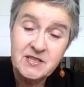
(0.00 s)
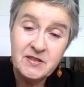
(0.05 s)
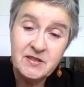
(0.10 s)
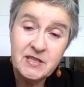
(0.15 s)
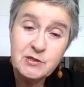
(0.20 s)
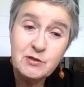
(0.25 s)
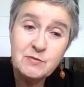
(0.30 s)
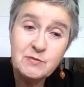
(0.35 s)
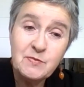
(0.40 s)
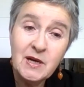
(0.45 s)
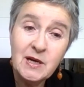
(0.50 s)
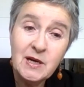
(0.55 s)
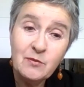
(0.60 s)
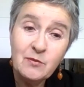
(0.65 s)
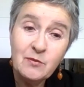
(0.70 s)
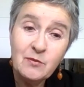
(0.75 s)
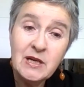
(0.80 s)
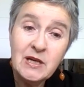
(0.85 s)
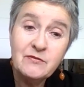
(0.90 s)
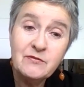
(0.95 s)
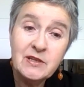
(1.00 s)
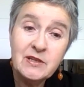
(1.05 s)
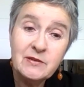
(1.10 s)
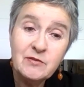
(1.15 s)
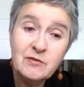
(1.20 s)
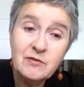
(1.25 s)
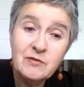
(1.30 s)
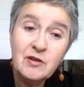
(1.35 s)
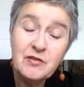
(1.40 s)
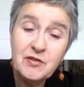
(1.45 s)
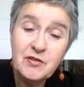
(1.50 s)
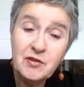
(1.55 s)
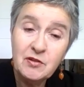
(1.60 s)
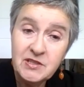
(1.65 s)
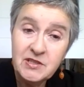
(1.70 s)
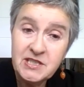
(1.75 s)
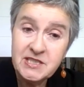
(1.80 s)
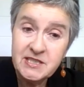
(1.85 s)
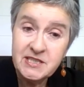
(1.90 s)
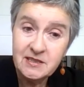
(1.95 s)
So this was my way of giving
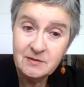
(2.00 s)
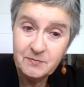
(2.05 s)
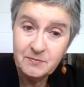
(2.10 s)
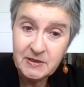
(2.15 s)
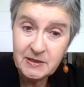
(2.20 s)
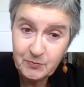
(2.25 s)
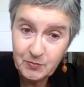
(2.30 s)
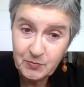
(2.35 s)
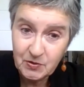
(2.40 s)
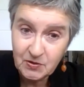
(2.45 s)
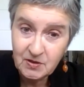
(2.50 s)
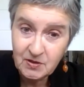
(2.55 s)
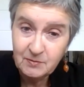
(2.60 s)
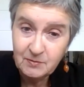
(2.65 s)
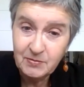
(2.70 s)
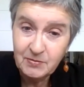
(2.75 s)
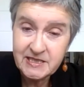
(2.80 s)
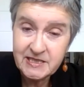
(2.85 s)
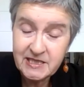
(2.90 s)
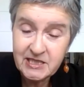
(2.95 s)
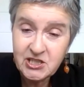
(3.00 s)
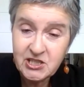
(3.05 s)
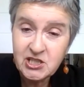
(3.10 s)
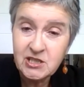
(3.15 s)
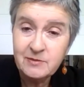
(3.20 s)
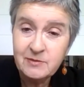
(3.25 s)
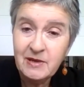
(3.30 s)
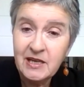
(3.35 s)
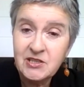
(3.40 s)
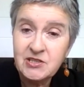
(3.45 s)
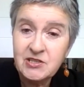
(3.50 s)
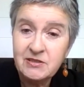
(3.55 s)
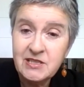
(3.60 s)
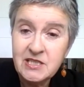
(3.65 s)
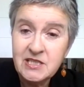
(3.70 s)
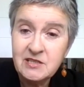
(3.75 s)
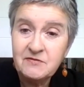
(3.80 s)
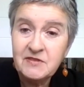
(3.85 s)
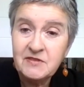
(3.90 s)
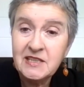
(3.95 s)
authority to young people by teaching them how to
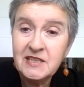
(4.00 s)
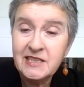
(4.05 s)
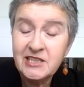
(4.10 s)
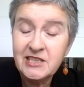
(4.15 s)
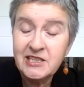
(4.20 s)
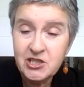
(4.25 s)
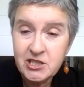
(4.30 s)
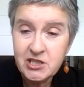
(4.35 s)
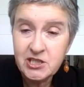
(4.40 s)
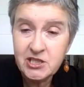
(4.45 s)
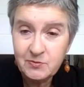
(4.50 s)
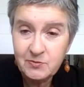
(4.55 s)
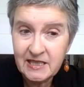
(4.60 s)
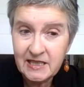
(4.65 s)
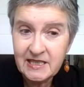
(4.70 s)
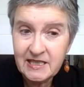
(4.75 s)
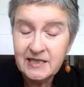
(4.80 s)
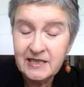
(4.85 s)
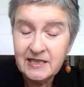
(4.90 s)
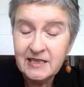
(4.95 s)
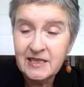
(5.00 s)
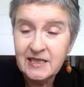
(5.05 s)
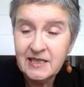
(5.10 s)
intervene legitimately